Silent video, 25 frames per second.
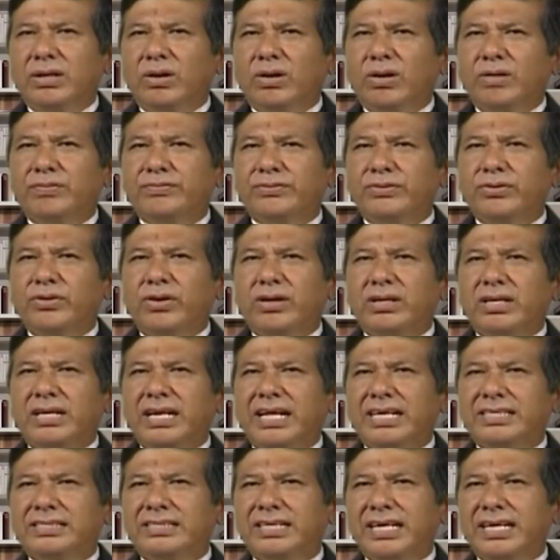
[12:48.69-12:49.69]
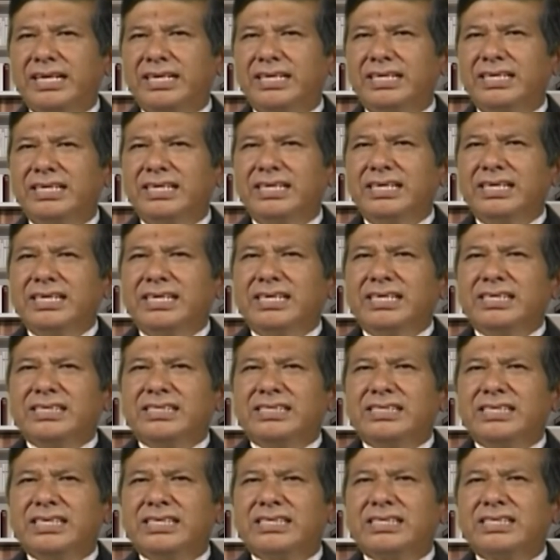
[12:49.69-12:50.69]
of not less than
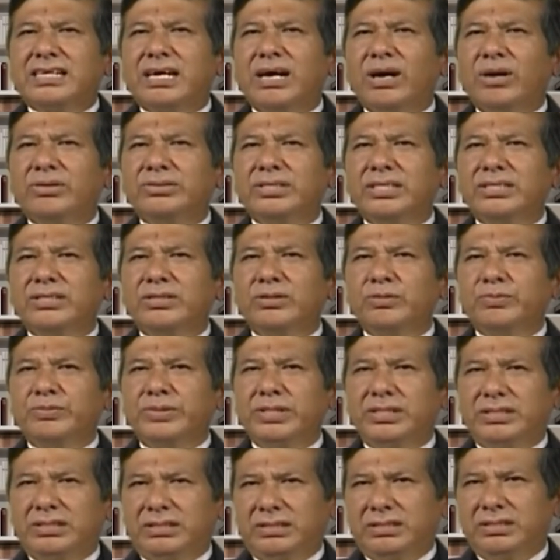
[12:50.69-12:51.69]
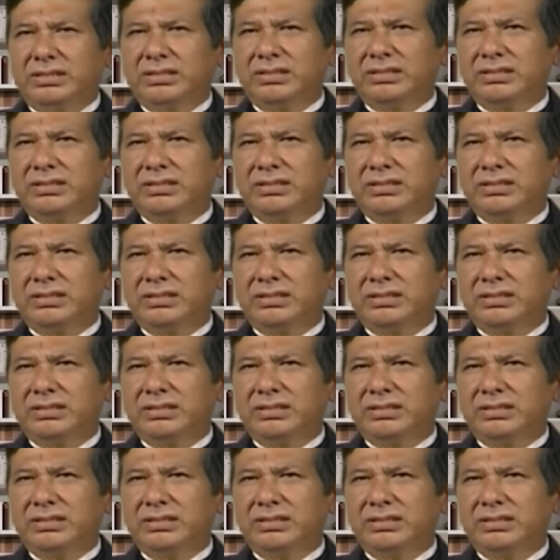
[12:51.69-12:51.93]
6,000 rupees.